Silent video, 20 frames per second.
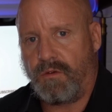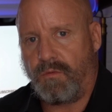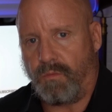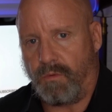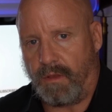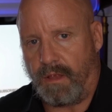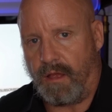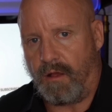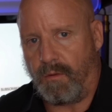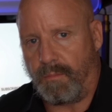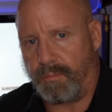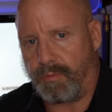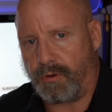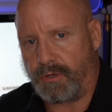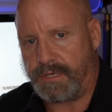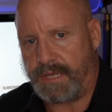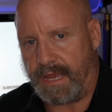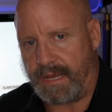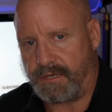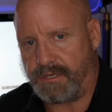will help
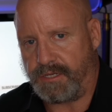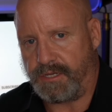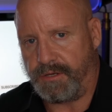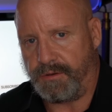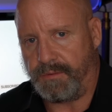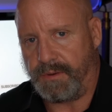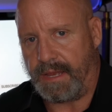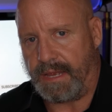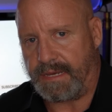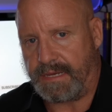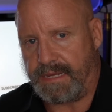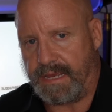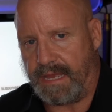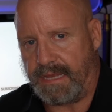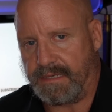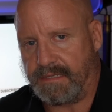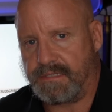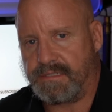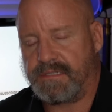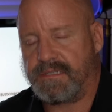protect you
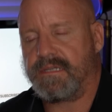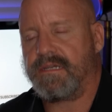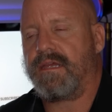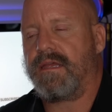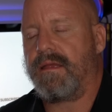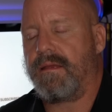against